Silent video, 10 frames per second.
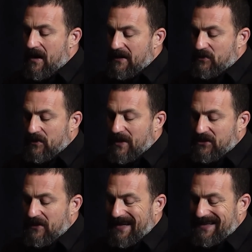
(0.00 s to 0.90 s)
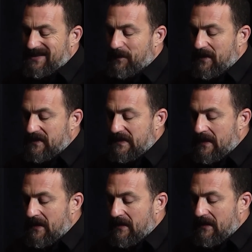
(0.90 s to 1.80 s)
to a question like this, because
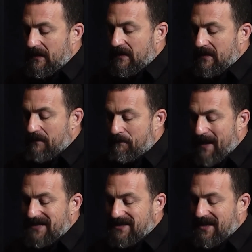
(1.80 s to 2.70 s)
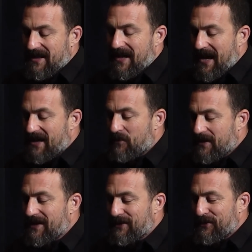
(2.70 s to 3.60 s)
the best thing that
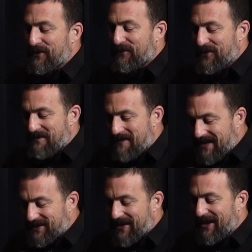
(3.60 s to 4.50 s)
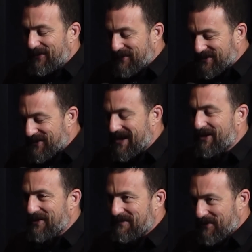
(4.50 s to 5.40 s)
anyone can do for their mental health, physical
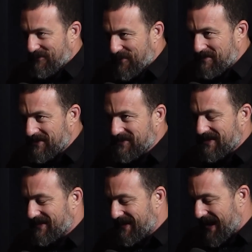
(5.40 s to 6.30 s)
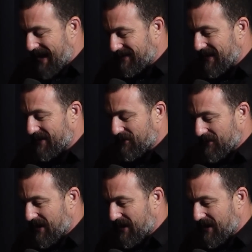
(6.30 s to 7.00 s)
health, and performance in athletic or